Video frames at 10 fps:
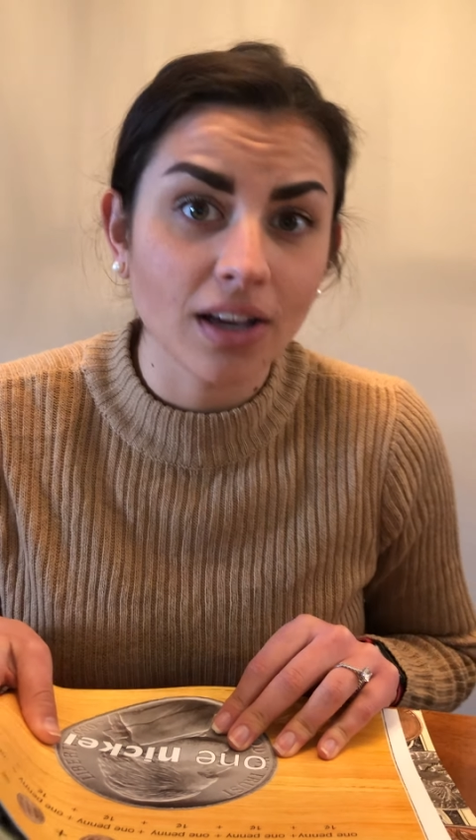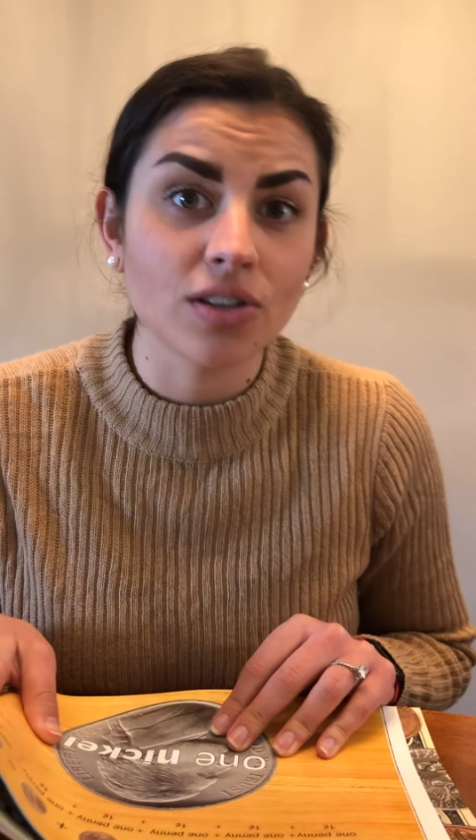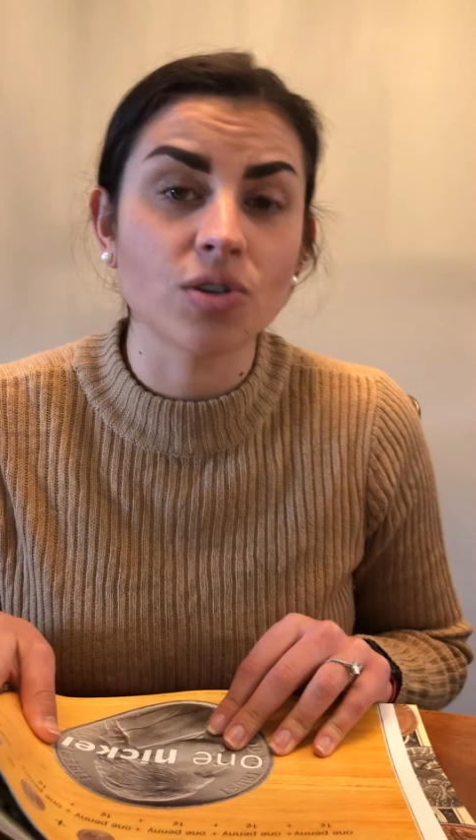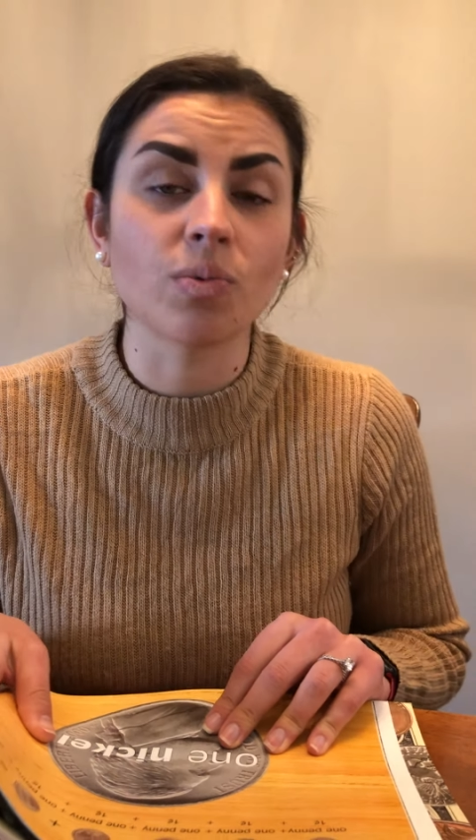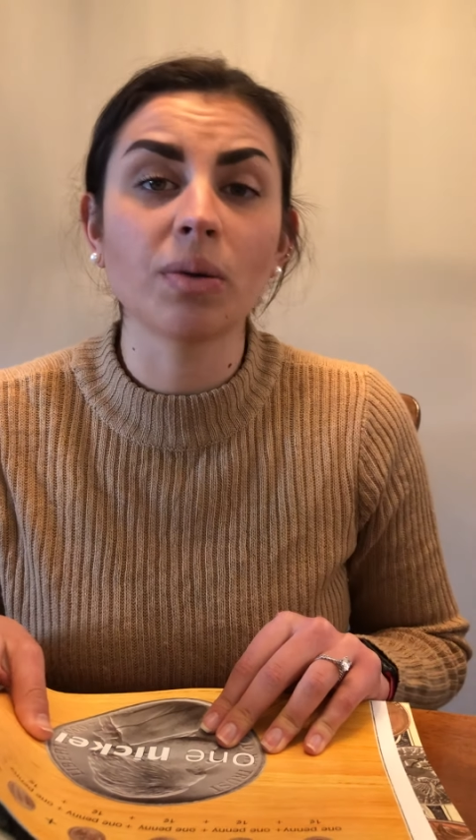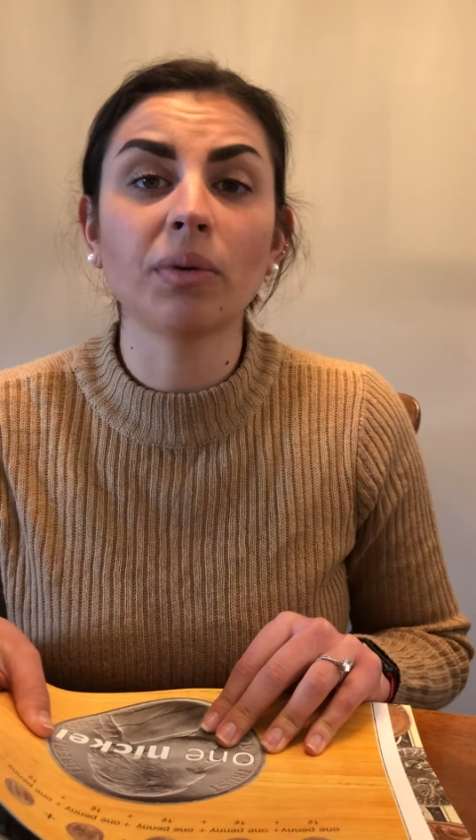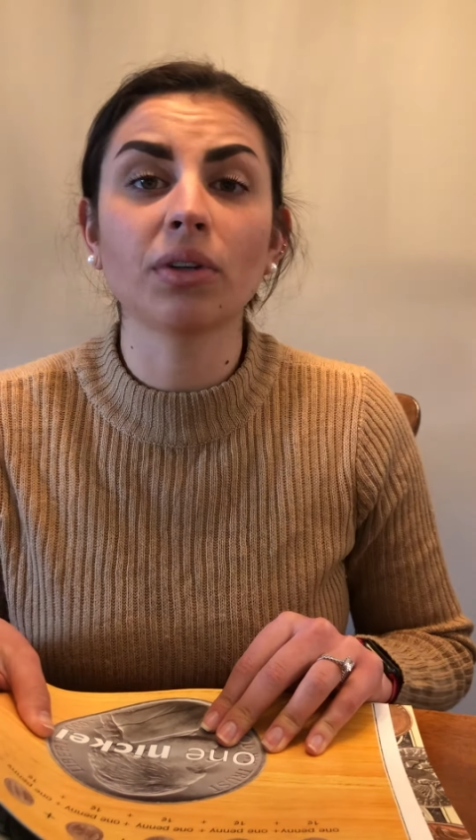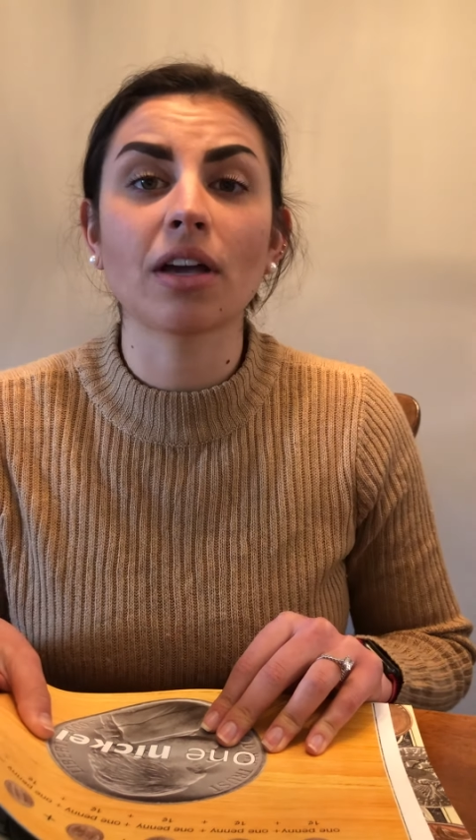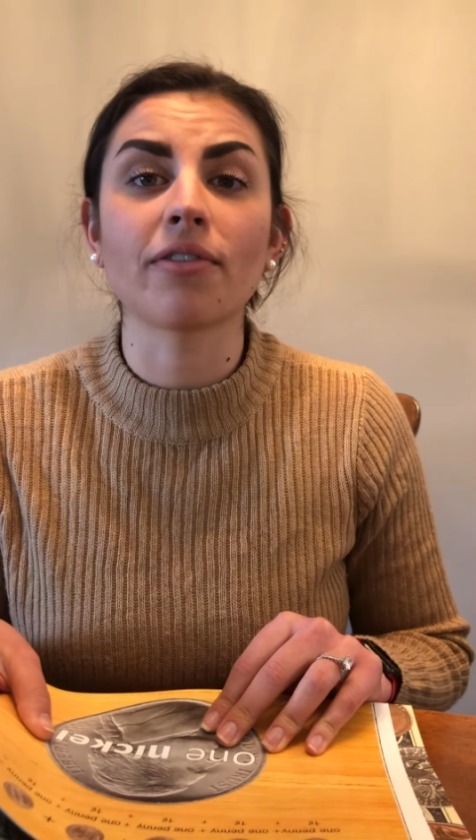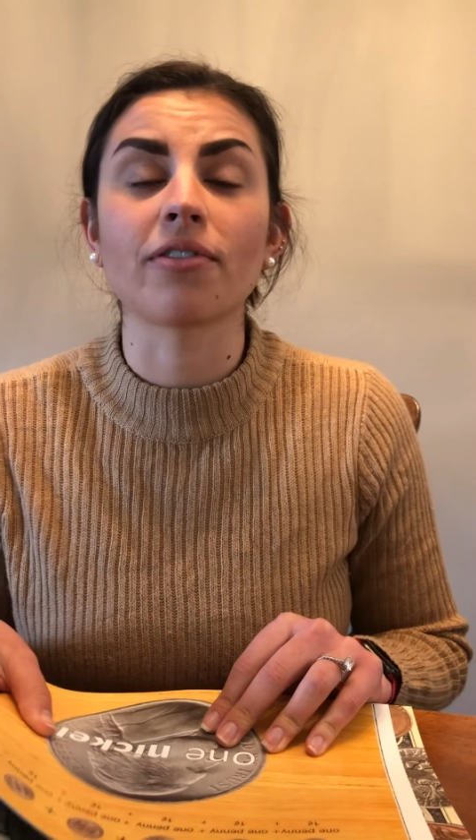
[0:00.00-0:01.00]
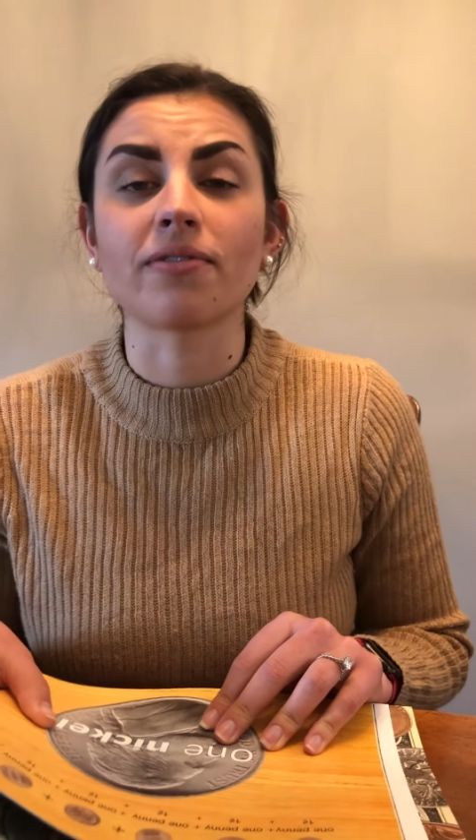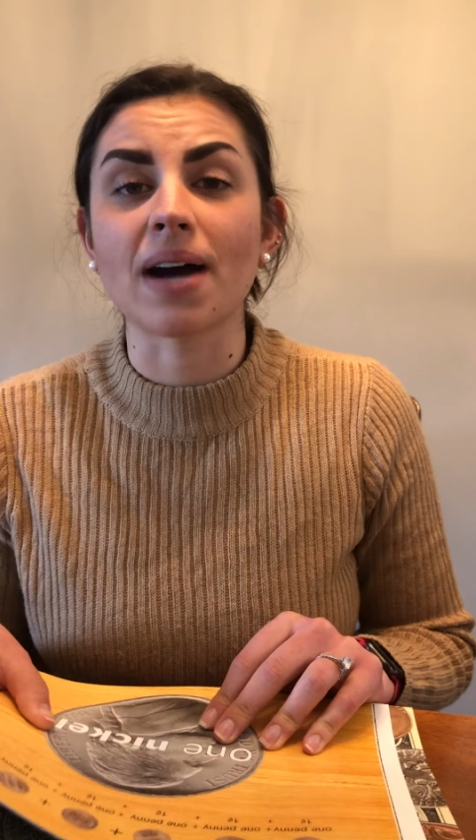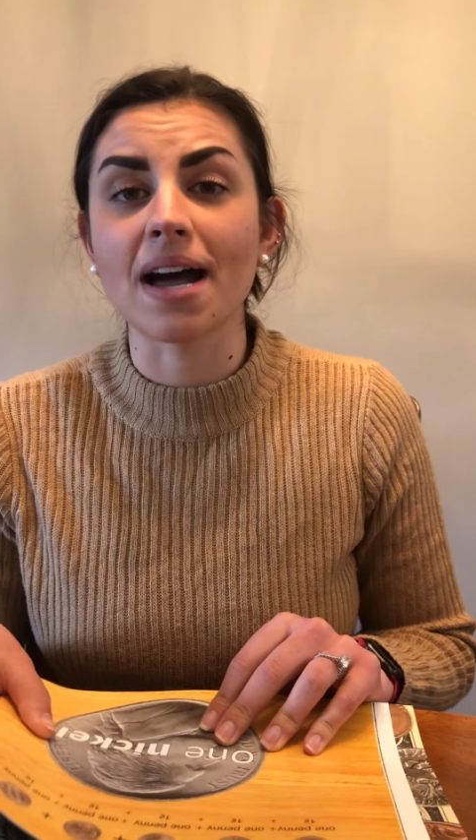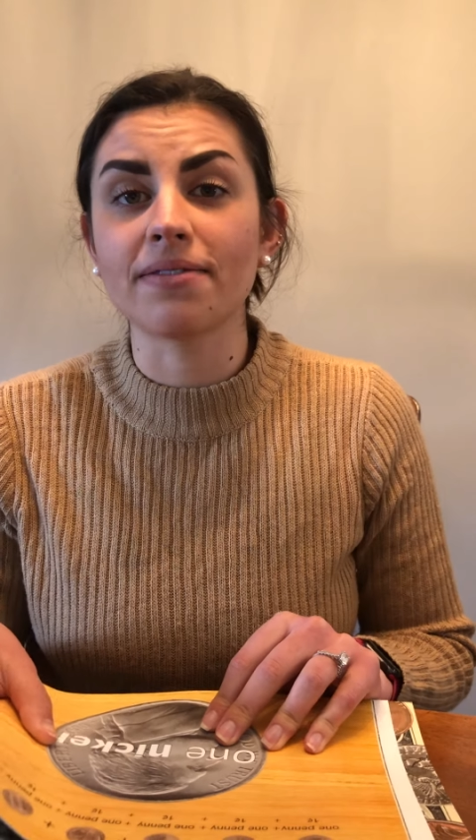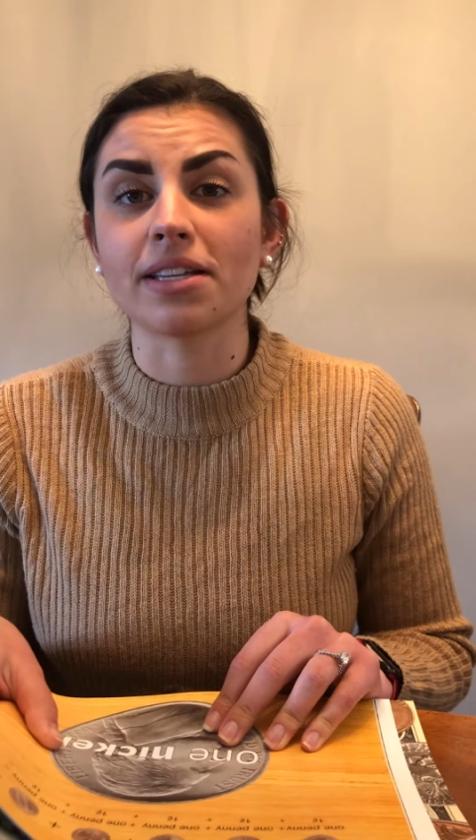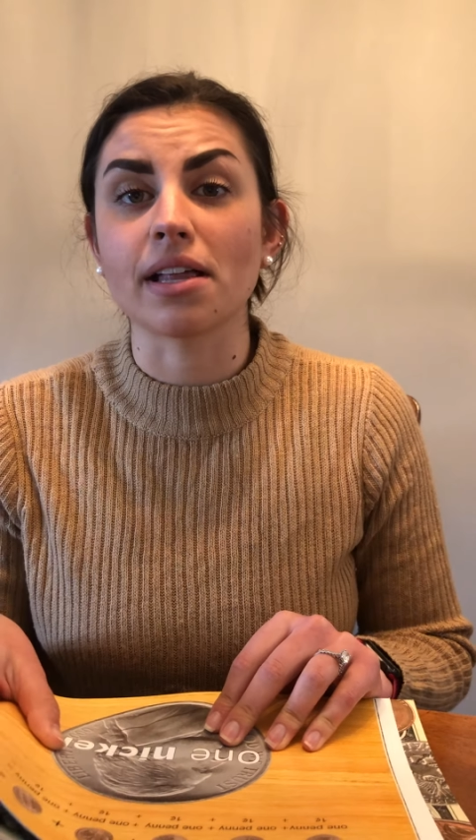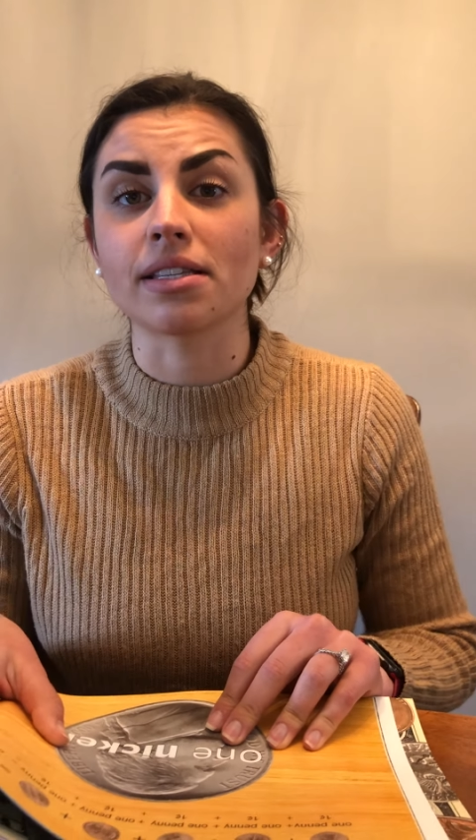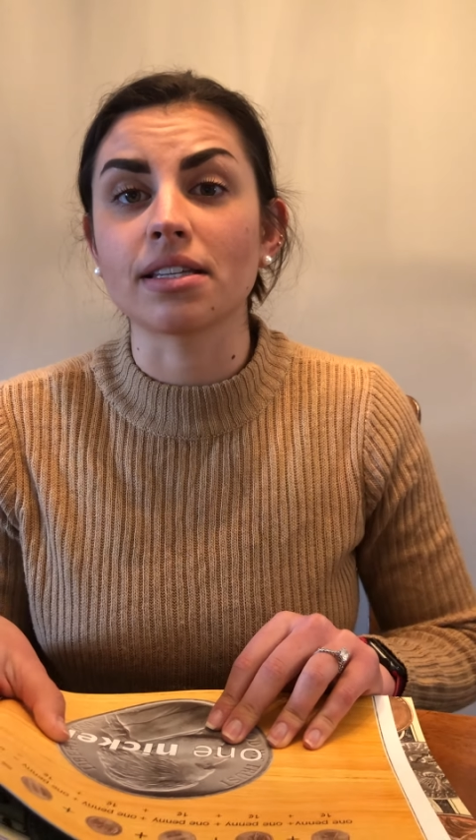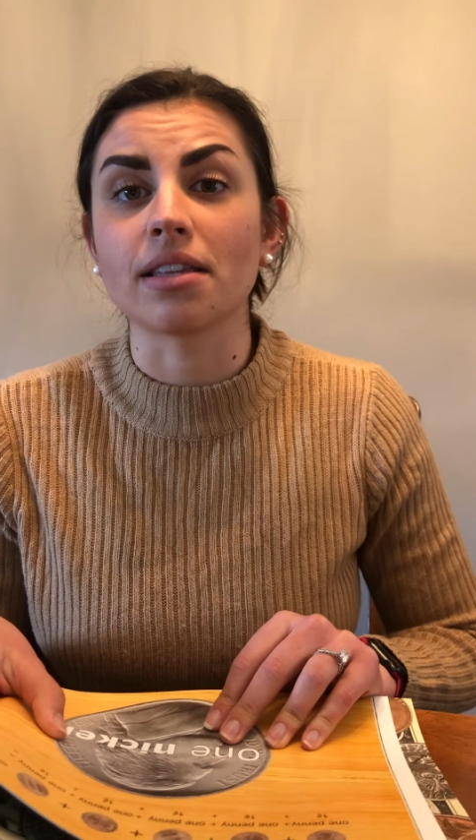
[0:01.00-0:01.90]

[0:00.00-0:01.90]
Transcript: So we were looking for 5 cents.